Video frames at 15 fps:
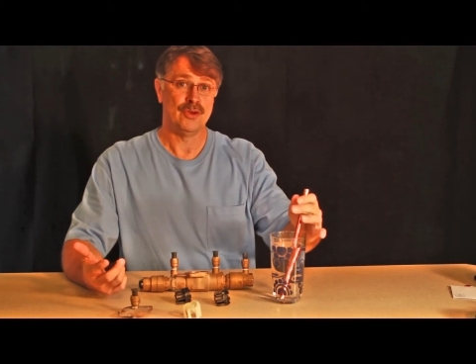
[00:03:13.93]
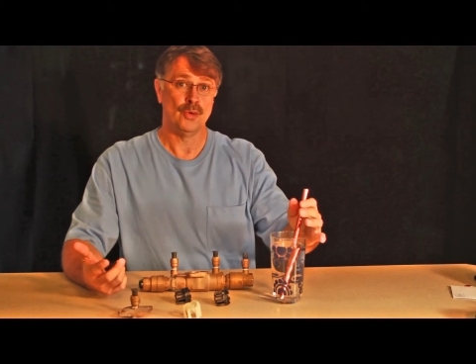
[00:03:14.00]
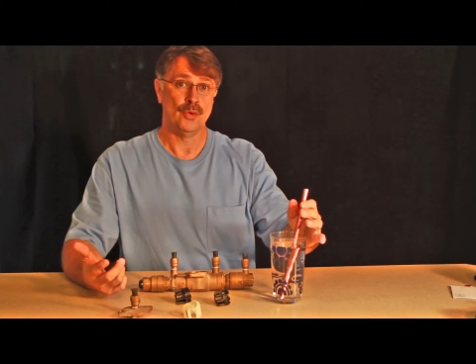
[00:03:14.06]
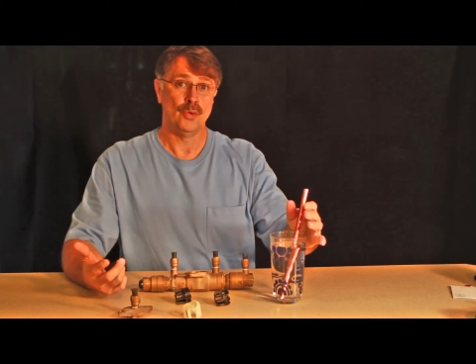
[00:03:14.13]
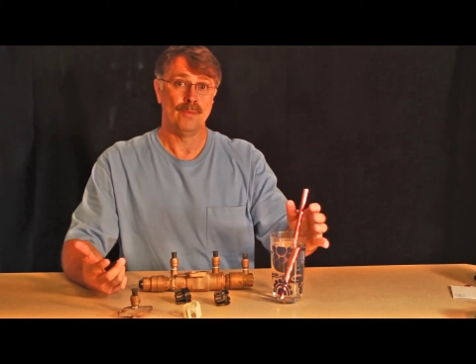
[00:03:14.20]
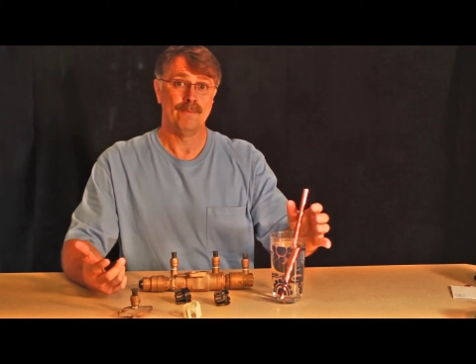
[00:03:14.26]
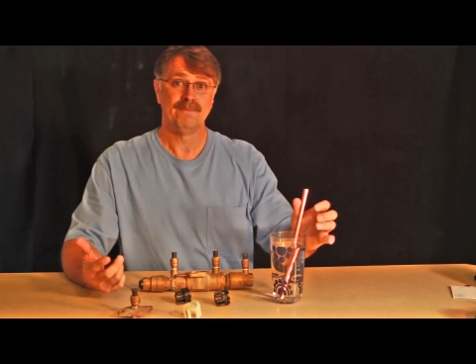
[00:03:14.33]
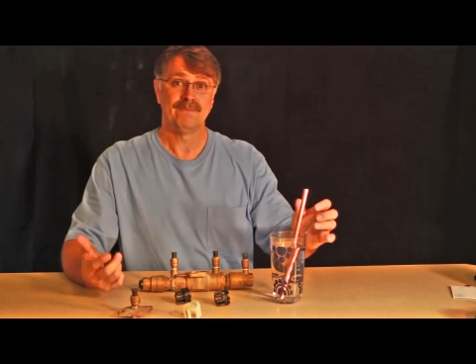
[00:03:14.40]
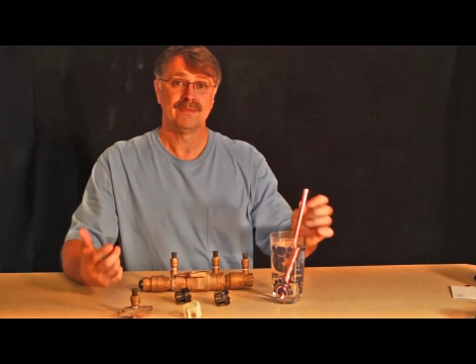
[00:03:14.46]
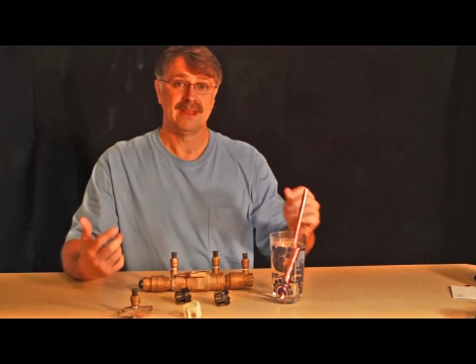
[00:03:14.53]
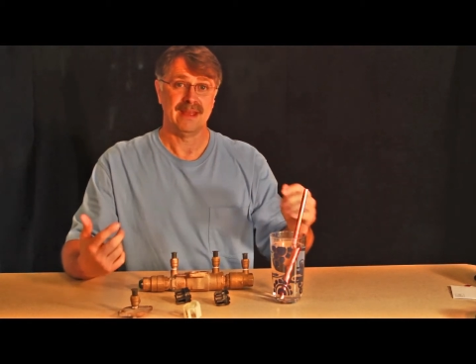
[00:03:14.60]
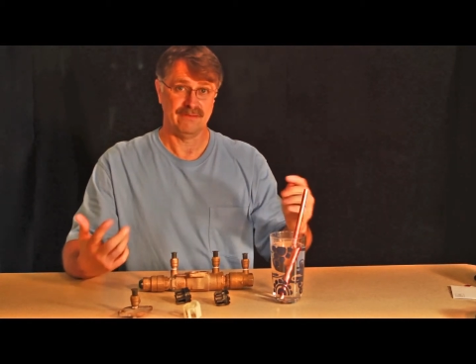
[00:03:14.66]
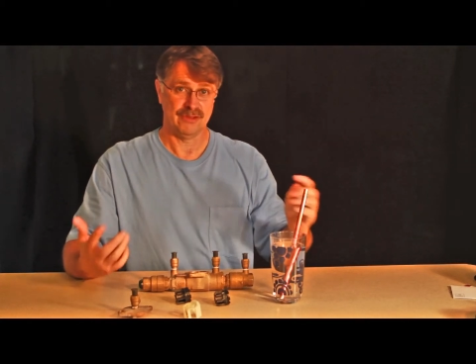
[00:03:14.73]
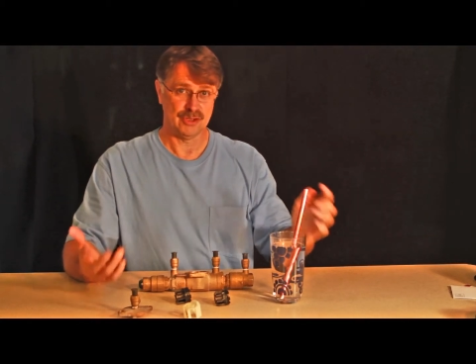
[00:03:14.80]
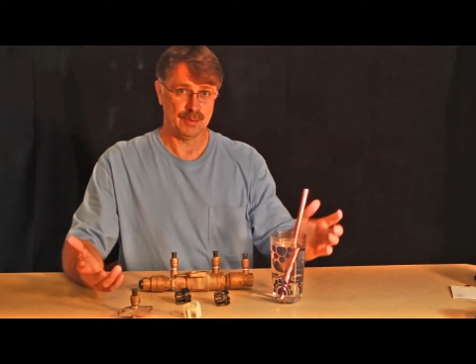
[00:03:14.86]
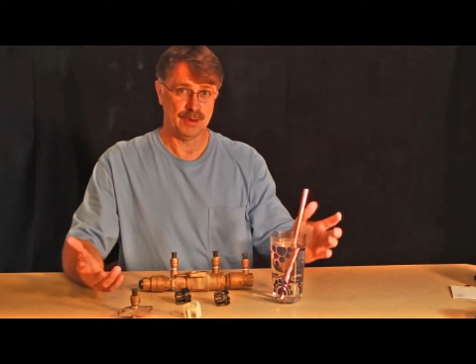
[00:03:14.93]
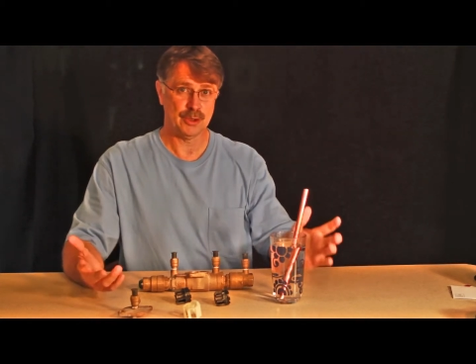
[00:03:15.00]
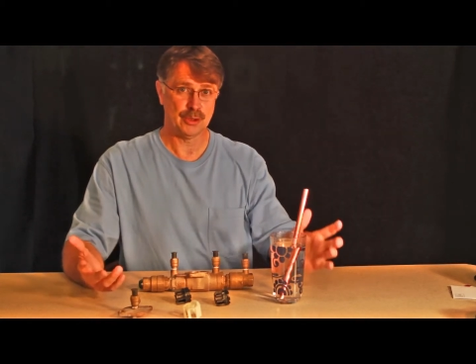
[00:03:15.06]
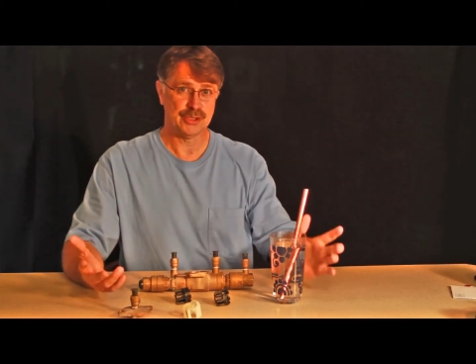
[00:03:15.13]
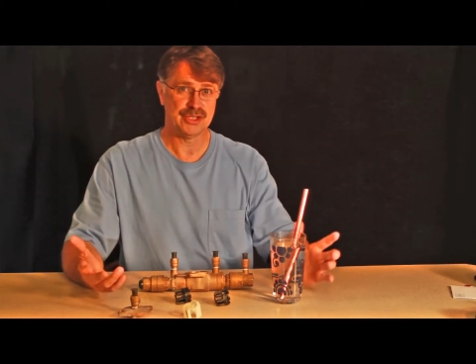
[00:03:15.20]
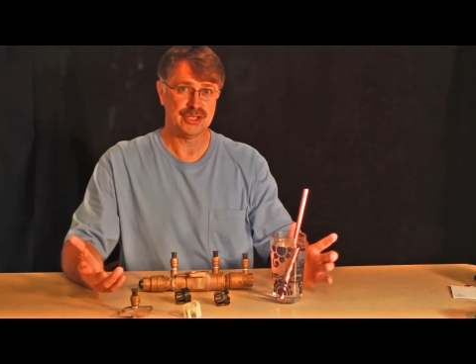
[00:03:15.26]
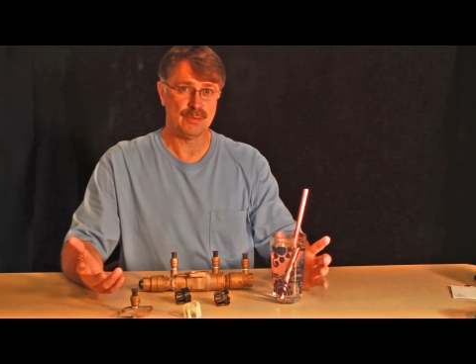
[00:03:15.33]
the
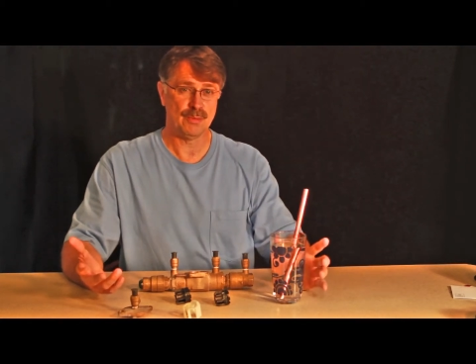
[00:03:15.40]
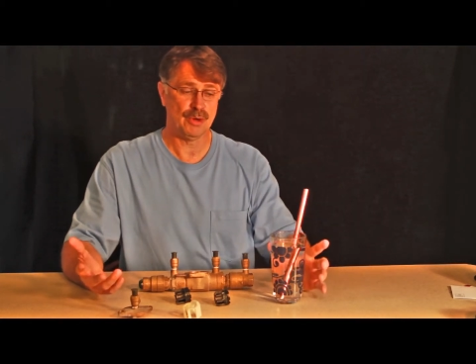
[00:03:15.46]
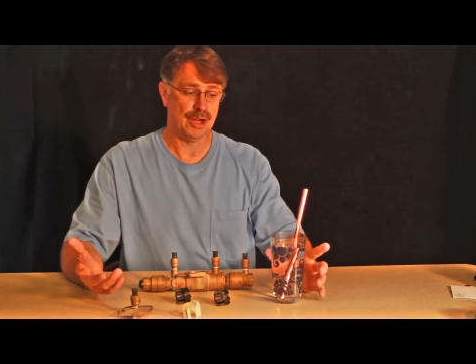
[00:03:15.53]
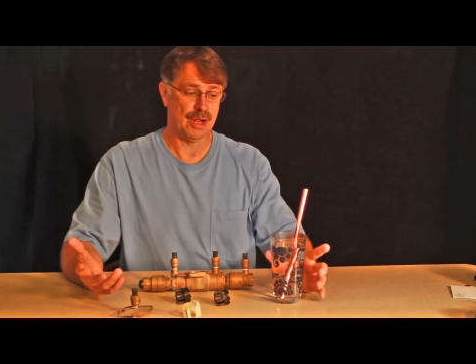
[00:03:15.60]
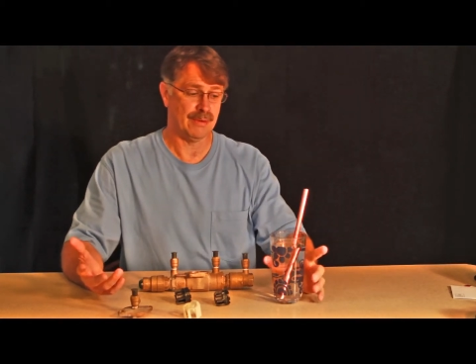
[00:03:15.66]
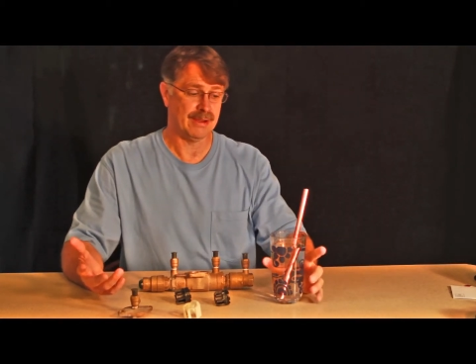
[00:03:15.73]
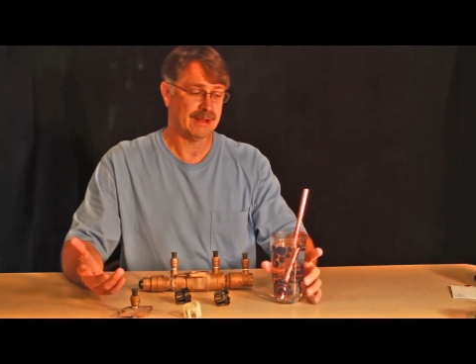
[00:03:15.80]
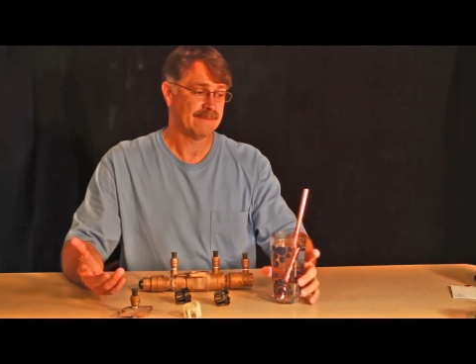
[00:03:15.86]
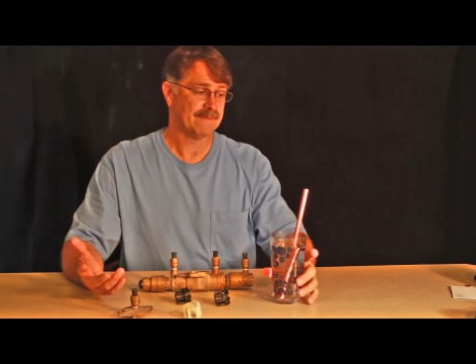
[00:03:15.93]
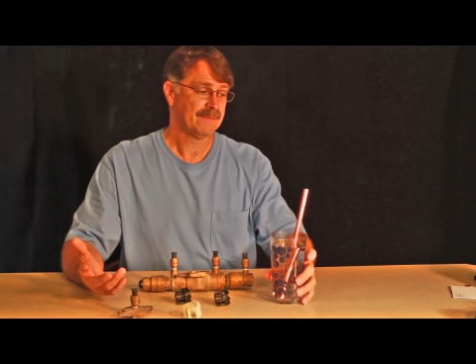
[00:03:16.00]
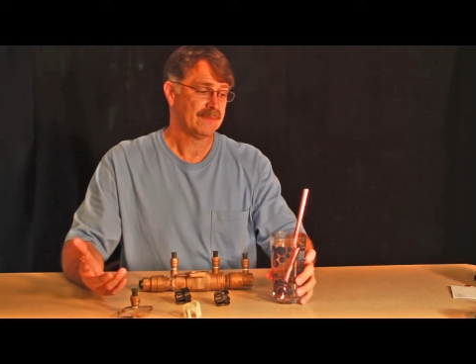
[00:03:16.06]
sprinkler system were going,